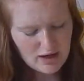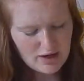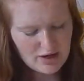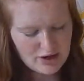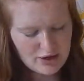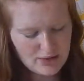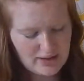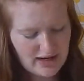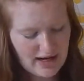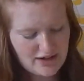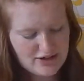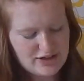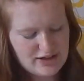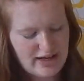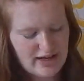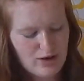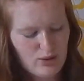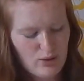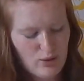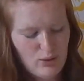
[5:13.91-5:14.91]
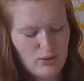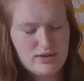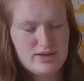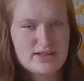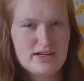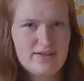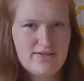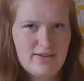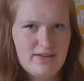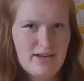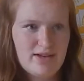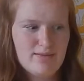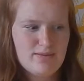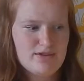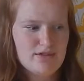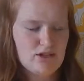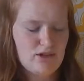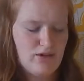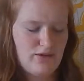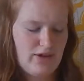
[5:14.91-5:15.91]
you can actually like hold stuff in them.
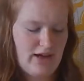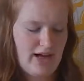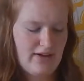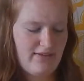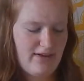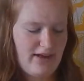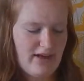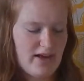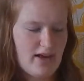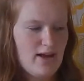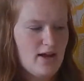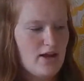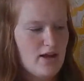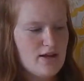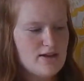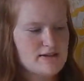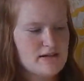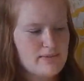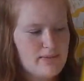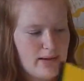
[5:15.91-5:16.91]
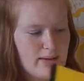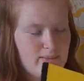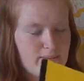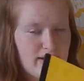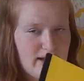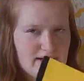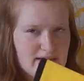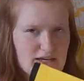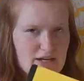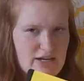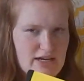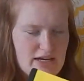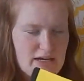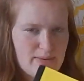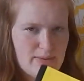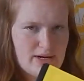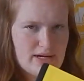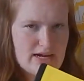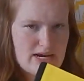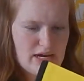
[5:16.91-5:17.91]
So if you have like something big that you need to
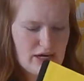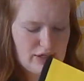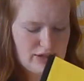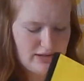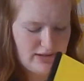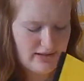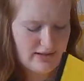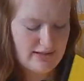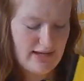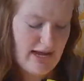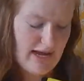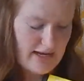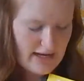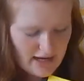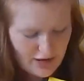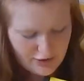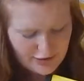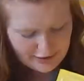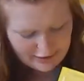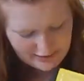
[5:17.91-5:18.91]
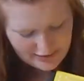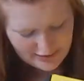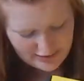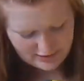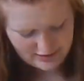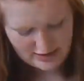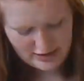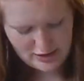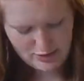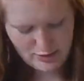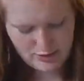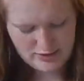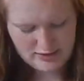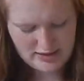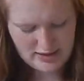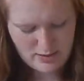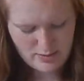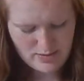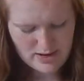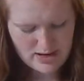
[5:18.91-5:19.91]
put in here, say a calculator, like you'll
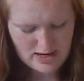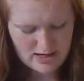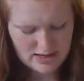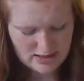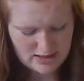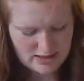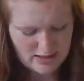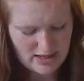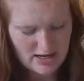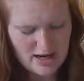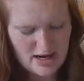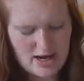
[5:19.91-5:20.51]
see in a minute,